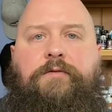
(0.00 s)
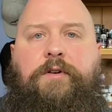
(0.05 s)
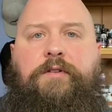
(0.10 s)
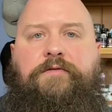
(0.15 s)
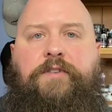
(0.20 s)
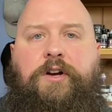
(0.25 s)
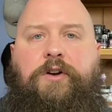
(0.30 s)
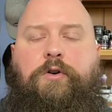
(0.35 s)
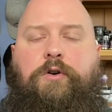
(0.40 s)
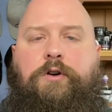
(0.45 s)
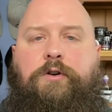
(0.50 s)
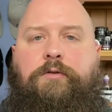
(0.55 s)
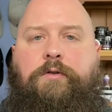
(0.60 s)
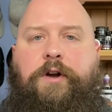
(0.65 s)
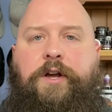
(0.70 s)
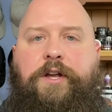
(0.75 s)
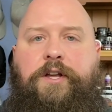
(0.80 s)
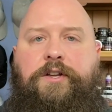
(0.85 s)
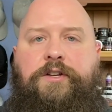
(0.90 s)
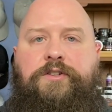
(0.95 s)
if I go in a
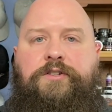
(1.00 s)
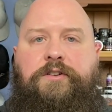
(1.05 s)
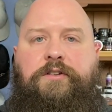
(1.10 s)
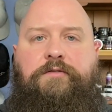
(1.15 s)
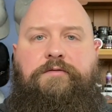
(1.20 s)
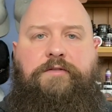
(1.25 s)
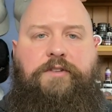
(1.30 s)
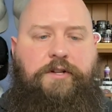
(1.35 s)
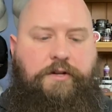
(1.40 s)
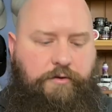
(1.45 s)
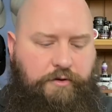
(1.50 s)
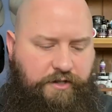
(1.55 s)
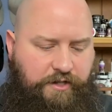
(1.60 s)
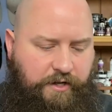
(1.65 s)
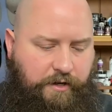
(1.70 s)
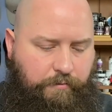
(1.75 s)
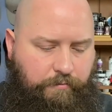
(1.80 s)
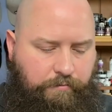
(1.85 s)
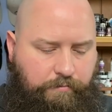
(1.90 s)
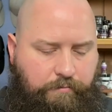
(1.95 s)
range of, you know,
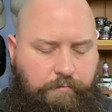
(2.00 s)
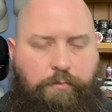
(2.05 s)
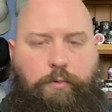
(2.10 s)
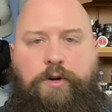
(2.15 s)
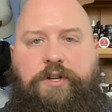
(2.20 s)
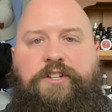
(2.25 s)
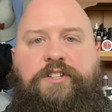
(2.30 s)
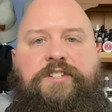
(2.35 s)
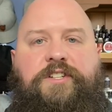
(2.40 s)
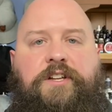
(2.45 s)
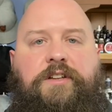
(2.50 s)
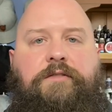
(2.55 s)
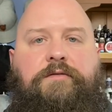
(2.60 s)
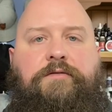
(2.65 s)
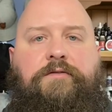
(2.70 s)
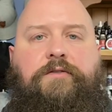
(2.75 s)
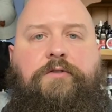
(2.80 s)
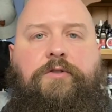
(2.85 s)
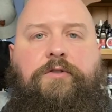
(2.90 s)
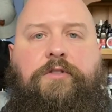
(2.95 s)
say one to ten
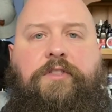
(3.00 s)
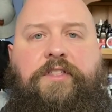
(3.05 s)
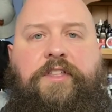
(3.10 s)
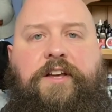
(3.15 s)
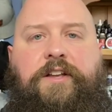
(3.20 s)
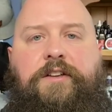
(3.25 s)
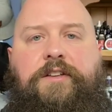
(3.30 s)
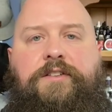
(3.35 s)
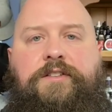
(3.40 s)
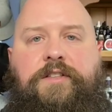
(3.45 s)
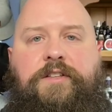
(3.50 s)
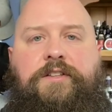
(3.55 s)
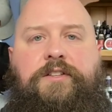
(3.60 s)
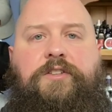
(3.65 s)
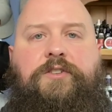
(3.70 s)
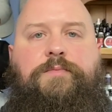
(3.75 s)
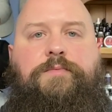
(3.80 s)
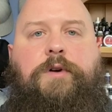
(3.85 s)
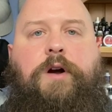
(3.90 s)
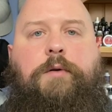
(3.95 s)
for thickness, this
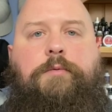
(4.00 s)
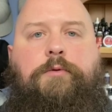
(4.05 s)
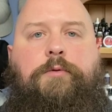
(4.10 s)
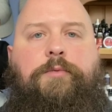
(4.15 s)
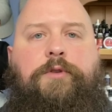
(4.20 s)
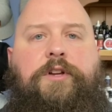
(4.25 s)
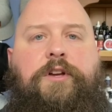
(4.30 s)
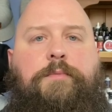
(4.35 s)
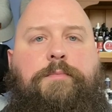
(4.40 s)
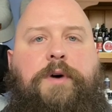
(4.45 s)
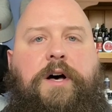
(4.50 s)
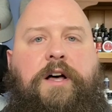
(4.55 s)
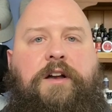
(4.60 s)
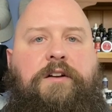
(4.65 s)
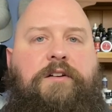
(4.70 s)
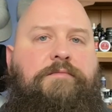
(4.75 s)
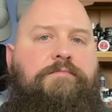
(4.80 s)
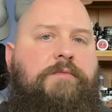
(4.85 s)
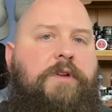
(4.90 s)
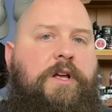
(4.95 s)
is probably about
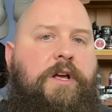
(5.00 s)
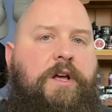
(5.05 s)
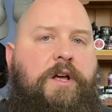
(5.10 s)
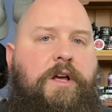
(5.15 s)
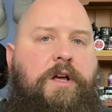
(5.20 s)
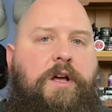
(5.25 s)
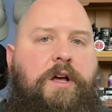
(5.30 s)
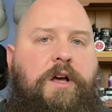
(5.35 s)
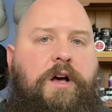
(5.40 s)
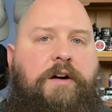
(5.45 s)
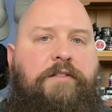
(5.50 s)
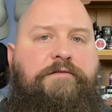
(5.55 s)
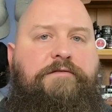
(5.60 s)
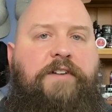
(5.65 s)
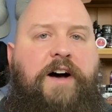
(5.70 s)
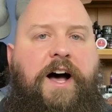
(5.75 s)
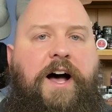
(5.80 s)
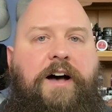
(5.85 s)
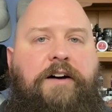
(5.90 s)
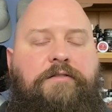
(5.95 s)
a, a
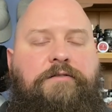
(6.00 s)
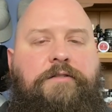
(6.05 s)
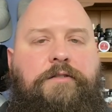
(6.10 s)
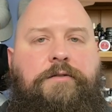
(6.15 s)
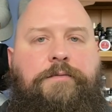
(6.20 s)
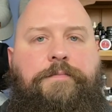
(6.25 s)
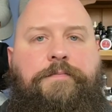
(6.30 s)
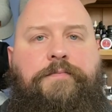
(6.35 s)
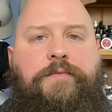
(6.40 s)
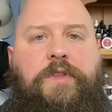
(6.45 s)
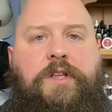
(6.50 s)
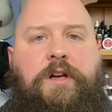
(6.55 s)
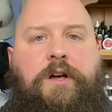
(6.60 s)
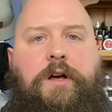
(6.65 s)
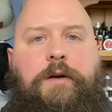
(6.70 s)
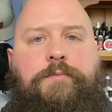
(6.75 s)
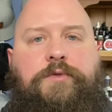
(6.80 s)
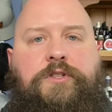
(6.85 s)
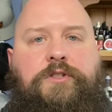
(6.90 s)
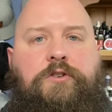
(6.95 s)
five.
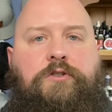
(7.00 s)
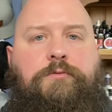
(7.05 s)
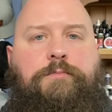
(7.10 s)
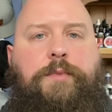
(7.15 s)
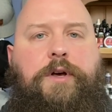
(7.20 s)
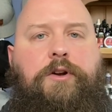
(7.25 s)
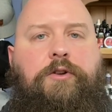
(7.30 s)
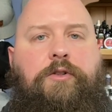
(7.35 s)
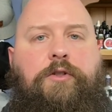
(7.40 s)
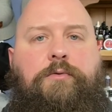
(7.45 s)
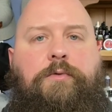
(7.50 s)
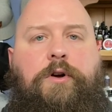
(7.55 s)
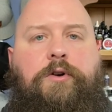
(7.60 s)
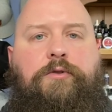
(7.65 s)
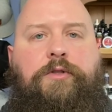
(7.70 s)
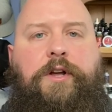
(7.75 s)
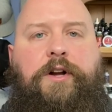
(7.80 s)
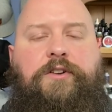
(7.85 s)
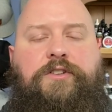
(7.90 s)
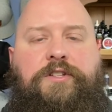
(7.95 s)
Um, so middle of the
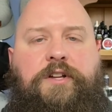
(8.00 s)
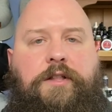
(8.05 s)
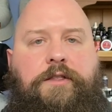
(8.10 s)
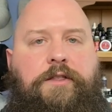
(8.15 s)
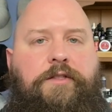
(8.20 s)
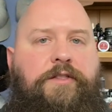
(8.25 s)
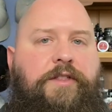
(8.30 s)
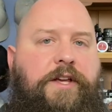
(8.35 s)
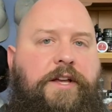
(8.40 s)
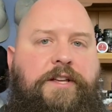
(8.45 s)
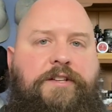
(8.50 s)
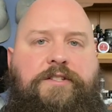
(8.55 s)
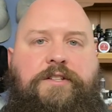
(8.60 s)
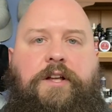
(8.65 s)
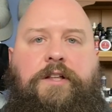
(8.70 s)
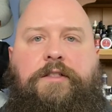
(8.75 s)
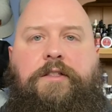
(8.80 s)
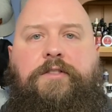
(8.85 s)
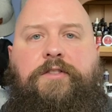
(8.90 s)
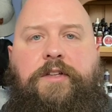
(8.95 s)
road there. It's not the thickest,
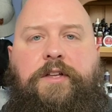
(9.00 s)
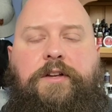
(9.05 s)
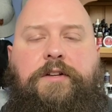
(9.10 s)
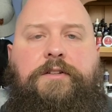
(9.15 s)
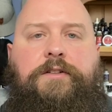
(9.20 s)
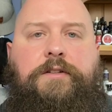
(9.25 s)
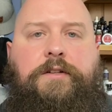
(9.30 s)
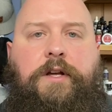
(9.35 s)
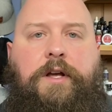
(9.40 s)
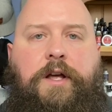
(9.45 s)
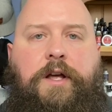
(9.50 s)
not the thinnest.